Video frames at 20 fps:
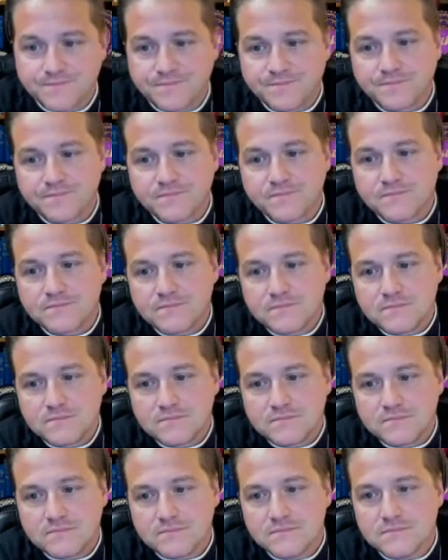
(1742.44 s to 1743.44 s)

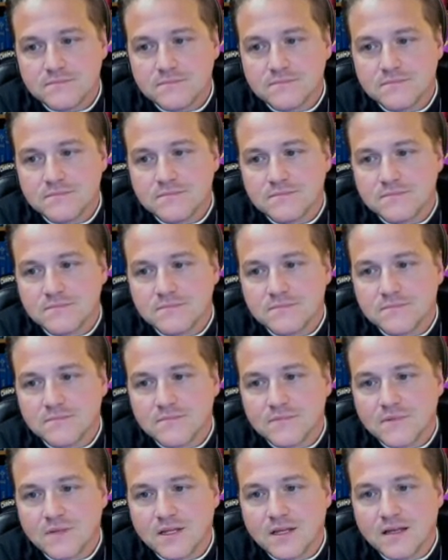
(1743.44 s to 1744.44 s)

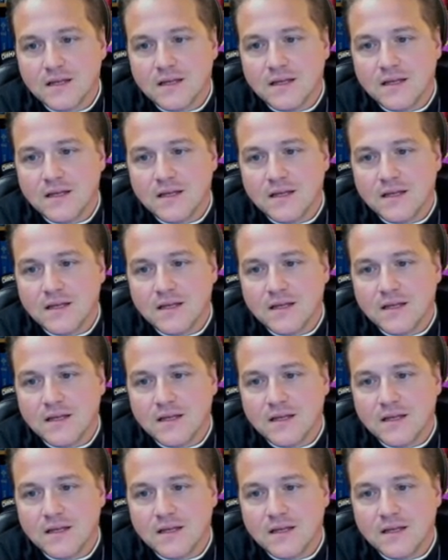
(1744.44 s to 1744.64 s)
Nothing is said.